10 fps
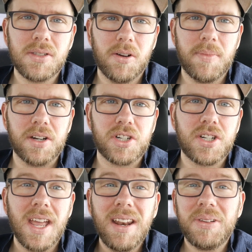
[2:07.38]
you so
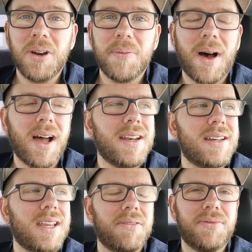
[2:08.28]
much. And if you don't
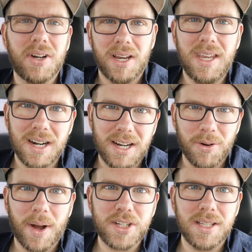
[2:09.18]
mind, if you're here and
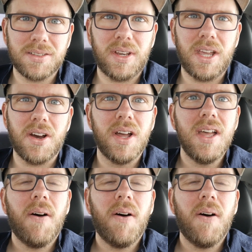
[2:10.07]
you're watching this video,